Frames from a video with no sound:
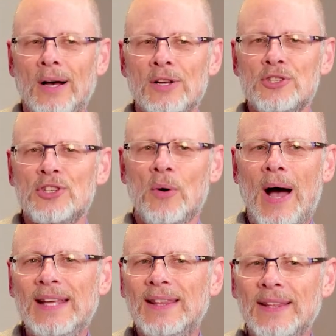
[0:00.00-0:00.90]
So
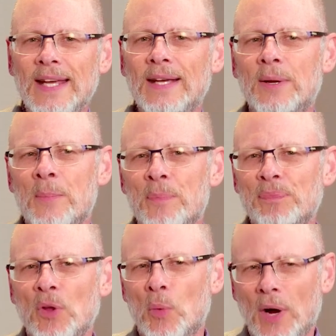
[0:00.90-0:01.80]
I think
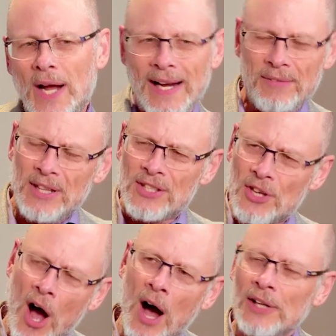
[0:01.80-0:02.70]
we're kind of in this
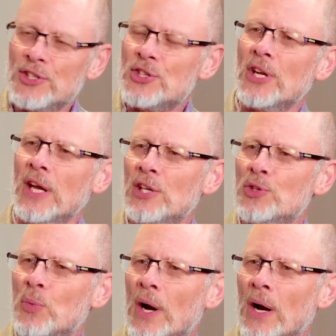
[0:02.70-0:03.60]
odd
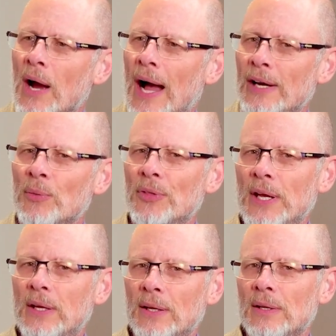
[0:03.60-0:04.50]
stage where I don't
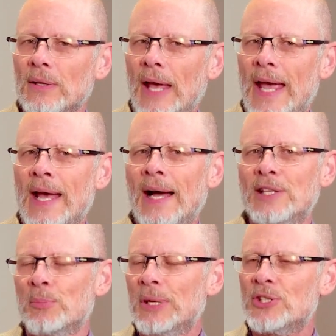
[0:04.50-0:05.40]
think AI
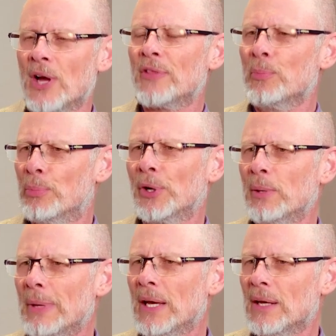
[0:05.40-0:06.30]
to me is not the
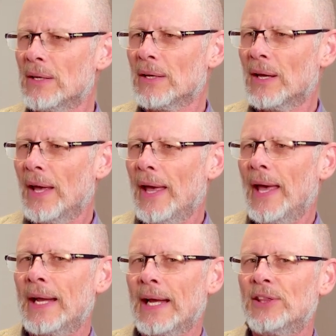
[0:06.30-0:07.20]
boogeyman.
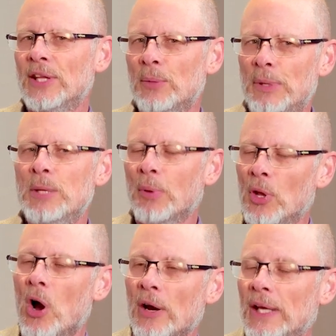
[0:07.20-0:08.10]
And I think
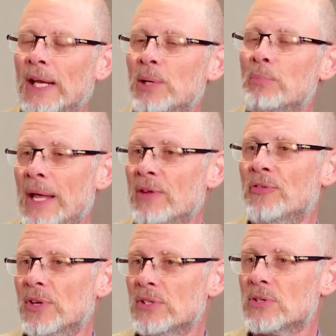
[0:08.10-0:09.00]
people are getting
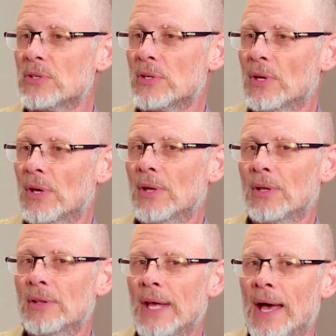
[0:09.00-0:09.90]
benefits
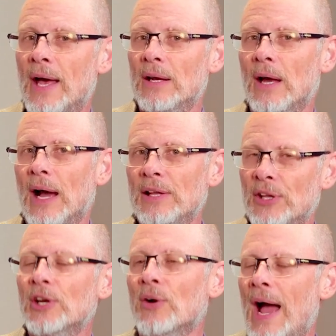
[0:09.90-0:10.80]
that I
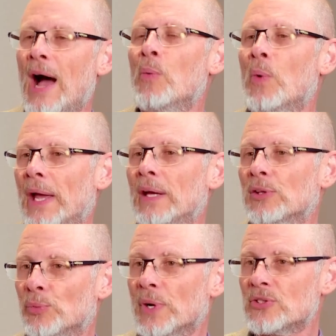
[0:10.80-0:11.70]
think are outweighing
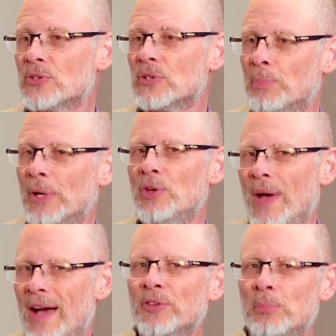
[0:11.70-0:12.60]
the risks. But you
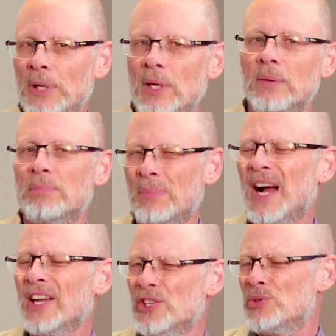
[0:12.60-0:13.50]
have to be
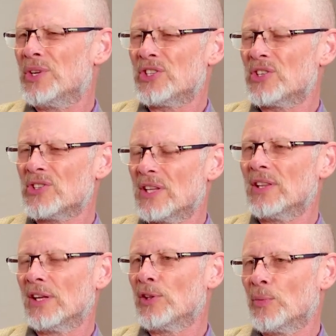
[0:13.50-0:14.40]
kind of judicious, I
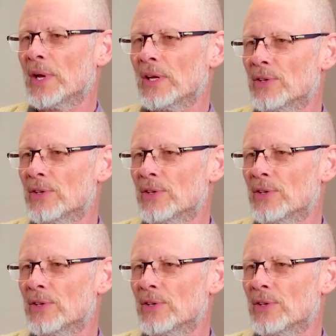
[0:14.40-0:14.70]
think, in the way you